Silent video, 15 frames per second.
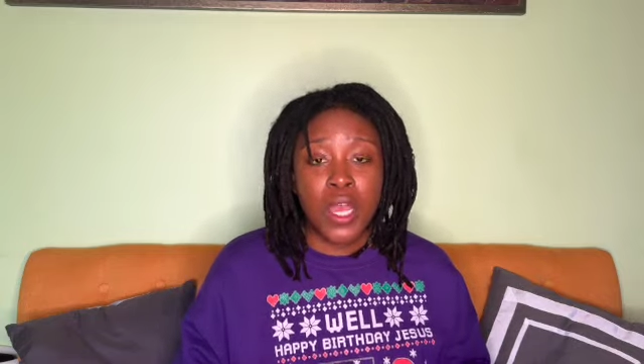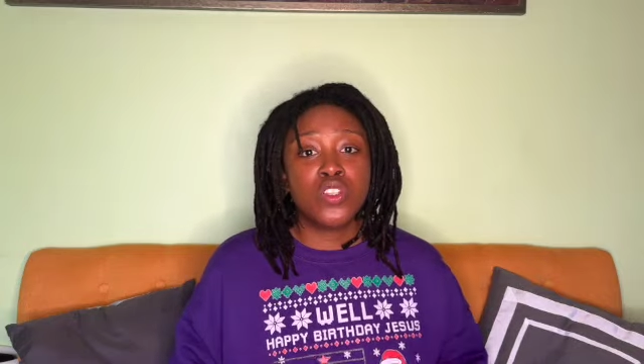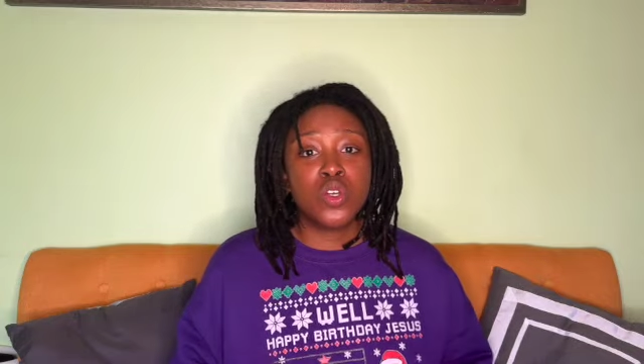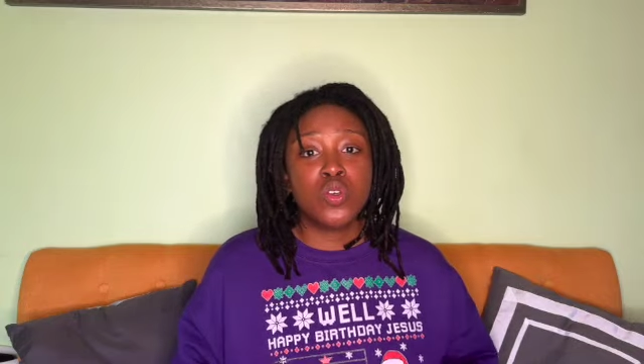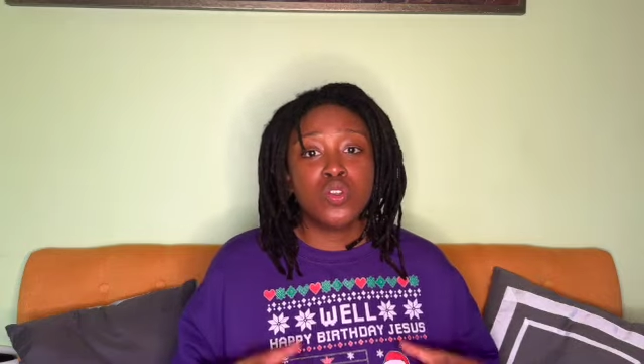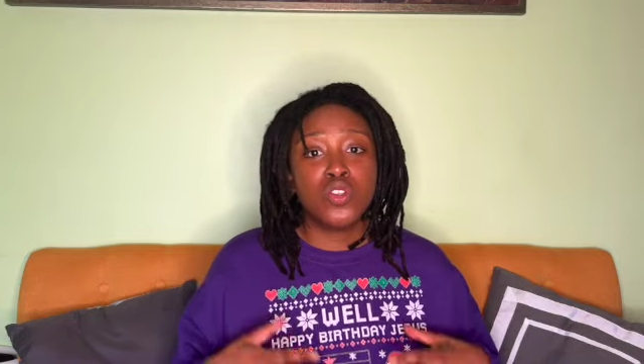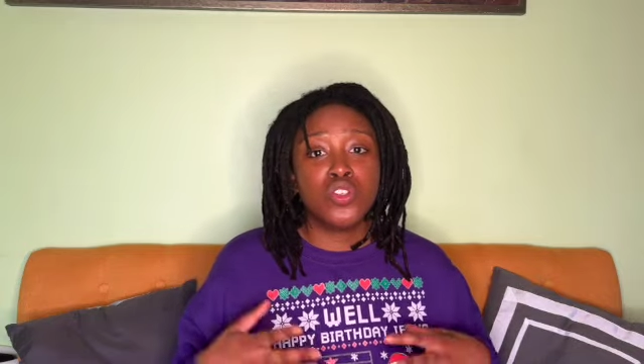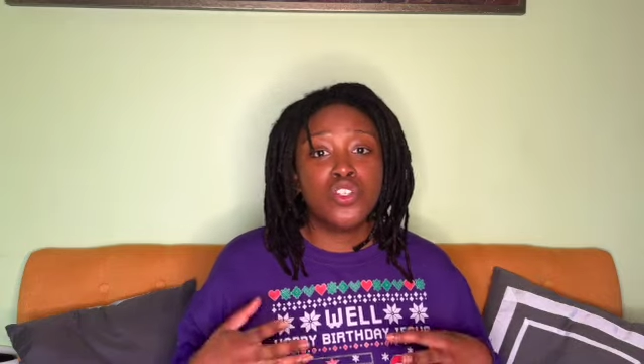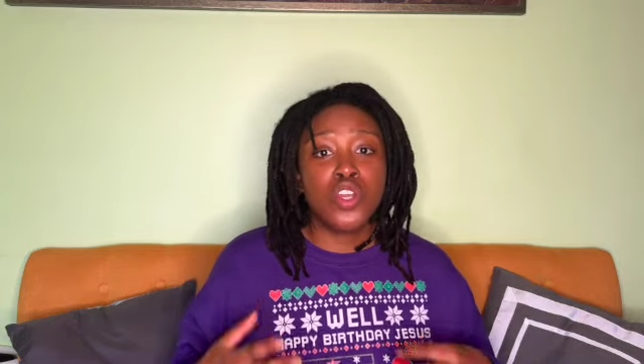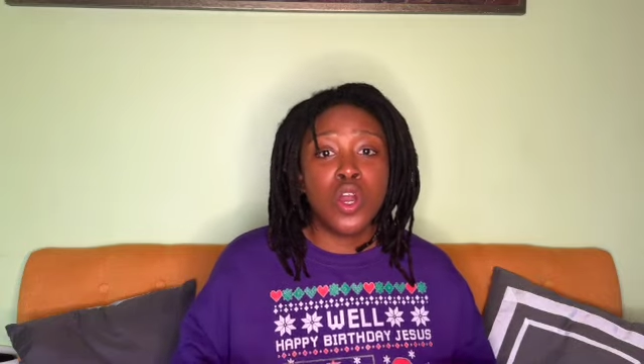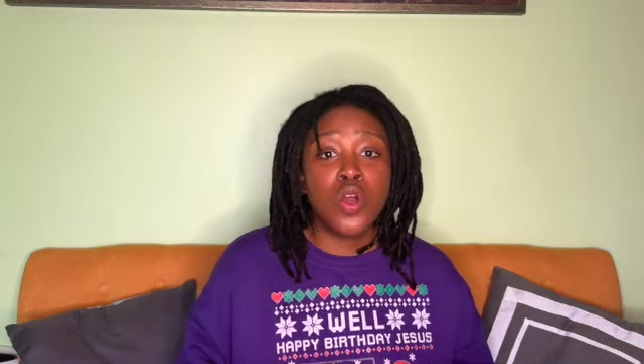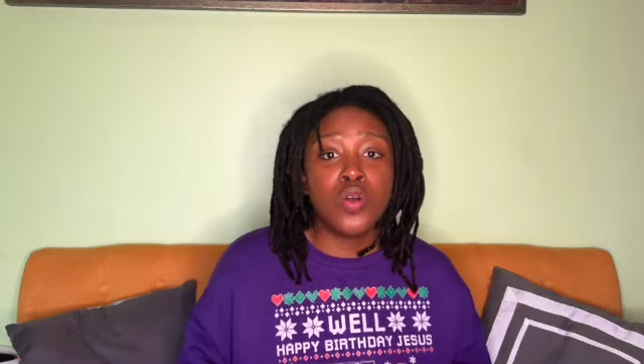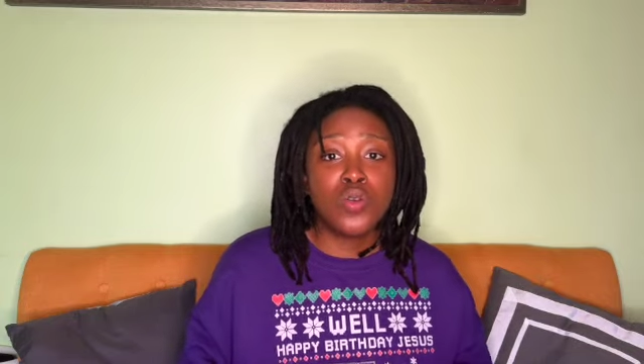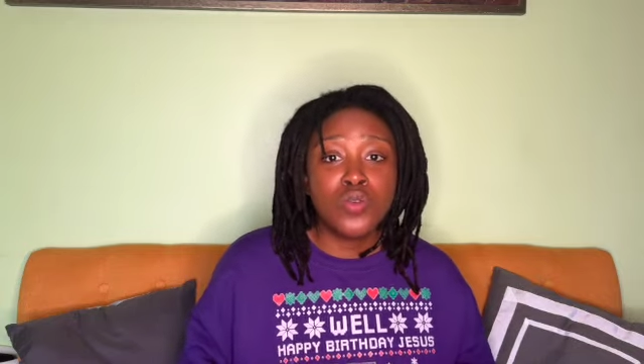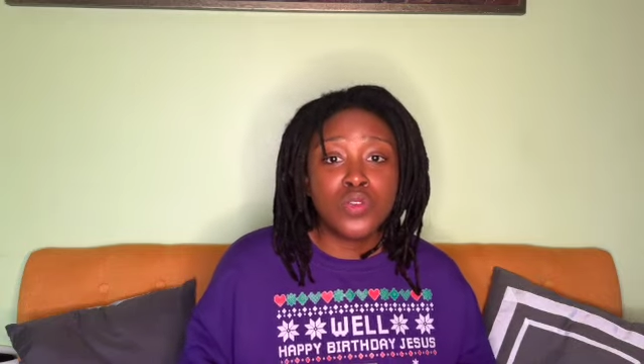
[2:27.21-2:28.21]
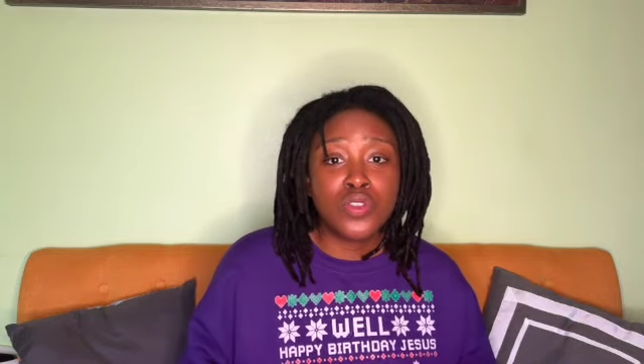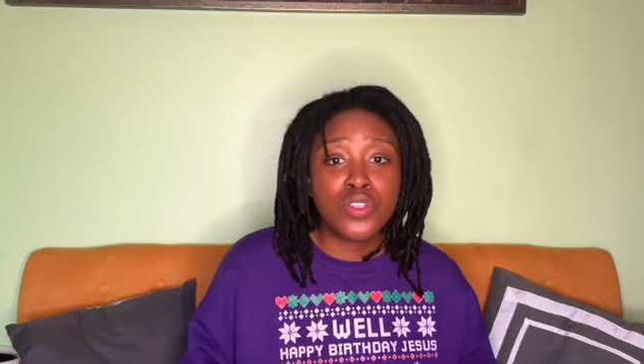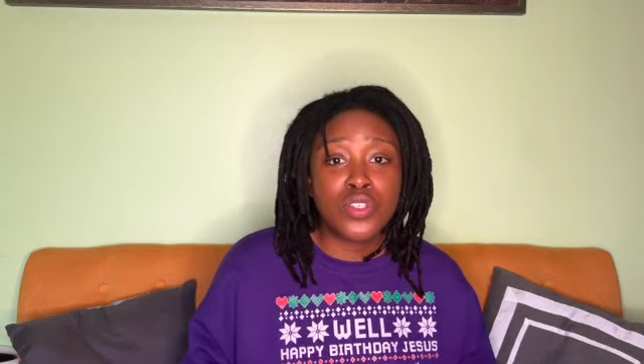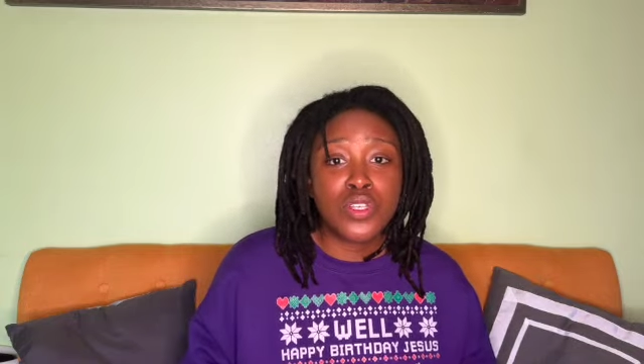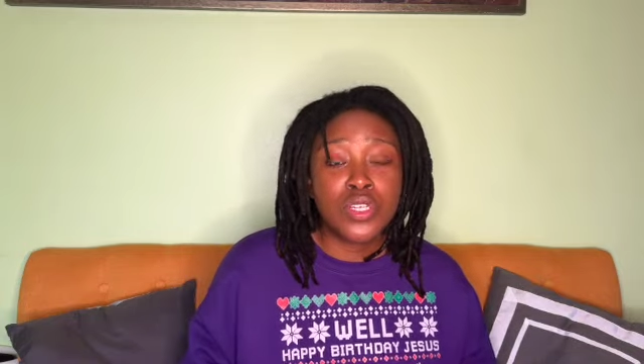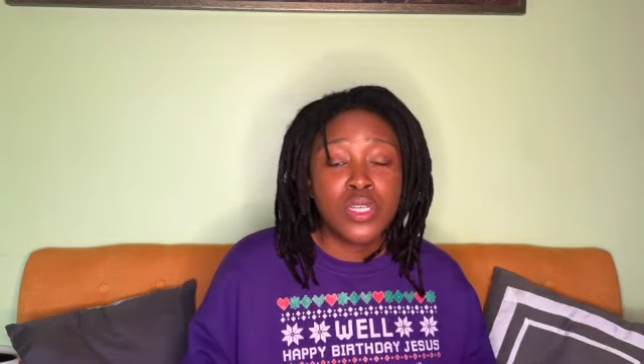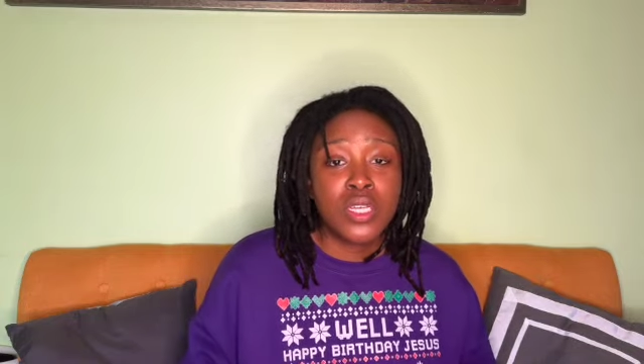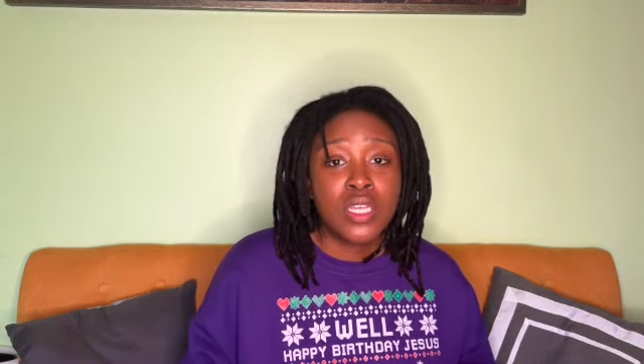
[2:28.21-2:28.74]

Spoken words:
So don't